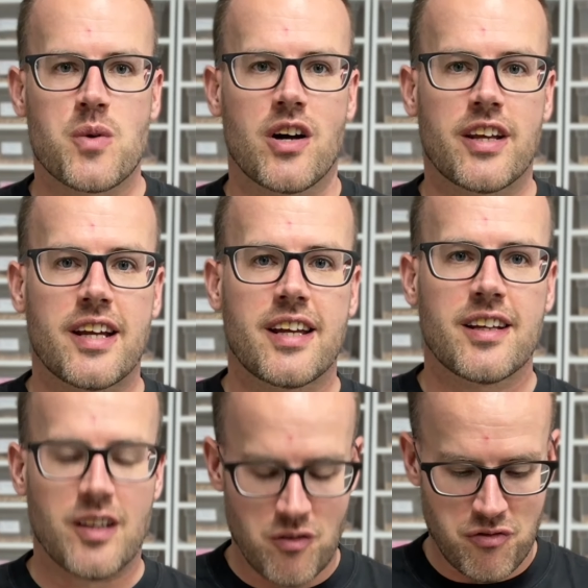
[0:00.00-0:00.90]
Hanning
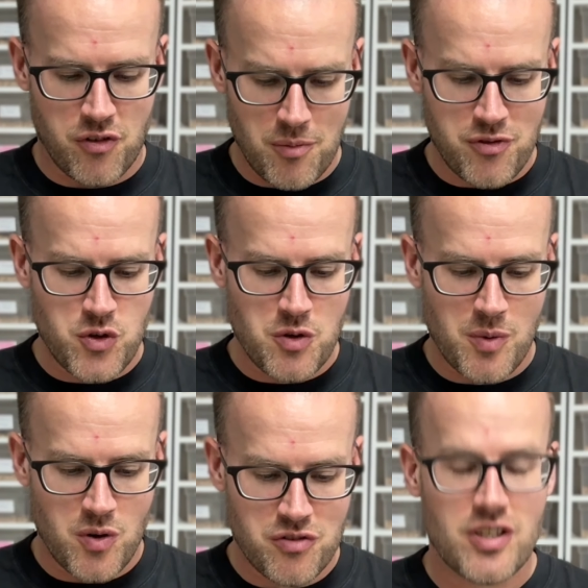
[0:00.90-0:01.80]
from
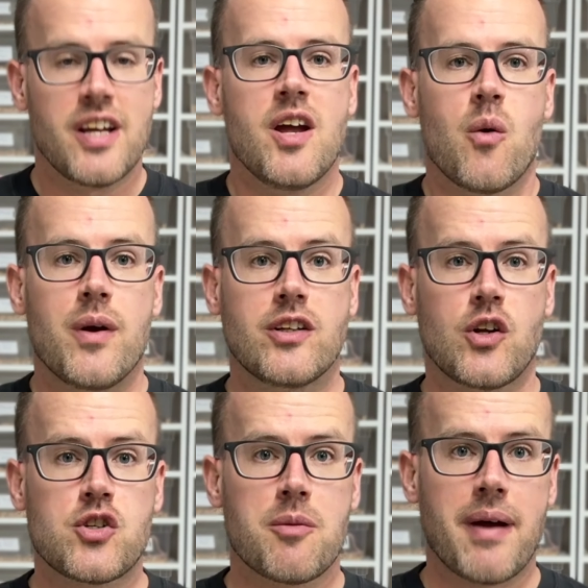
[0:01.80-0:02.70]
Future-Morphs with
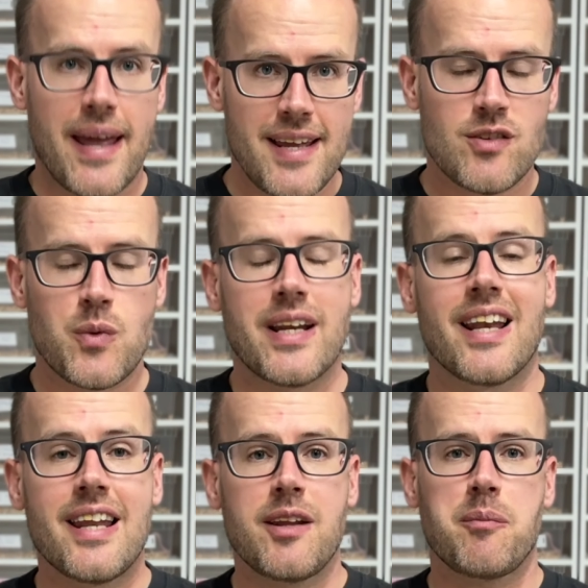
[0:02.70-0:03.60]
clutch number 8 with a
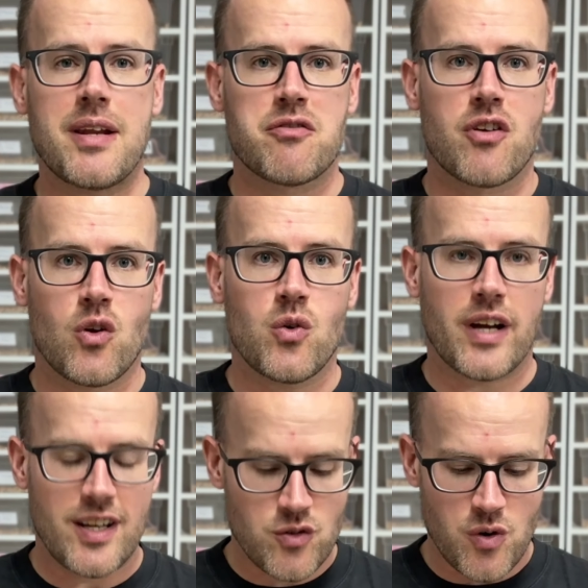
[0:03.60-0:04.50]
little bit of a longer
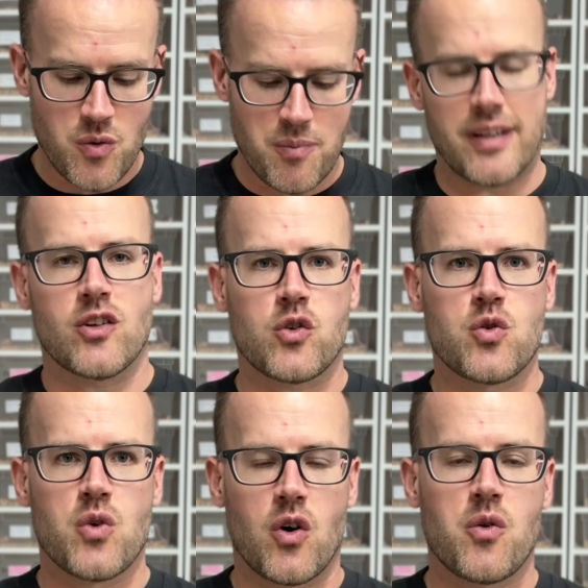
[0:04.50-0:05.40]
intro, but not
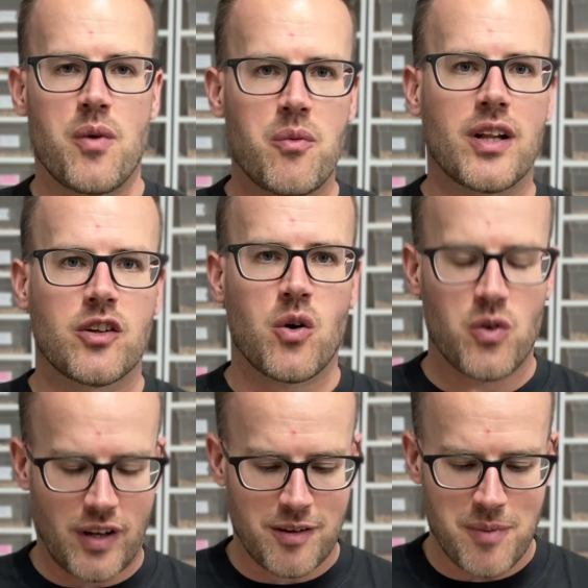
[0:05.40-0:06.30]
too long. We will go
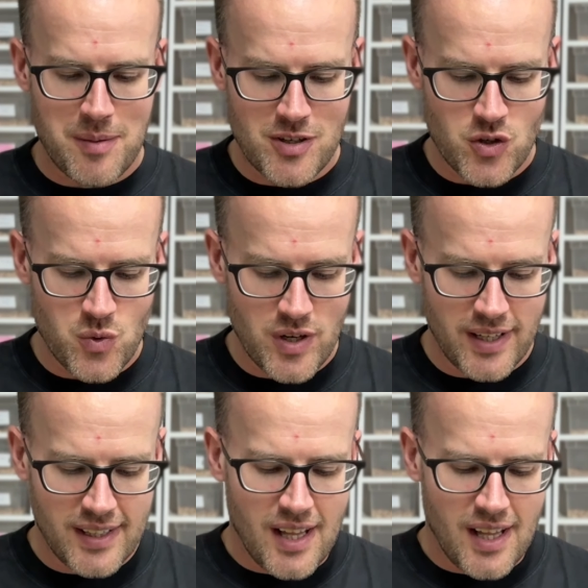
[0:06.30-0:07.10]
look at the baby soon.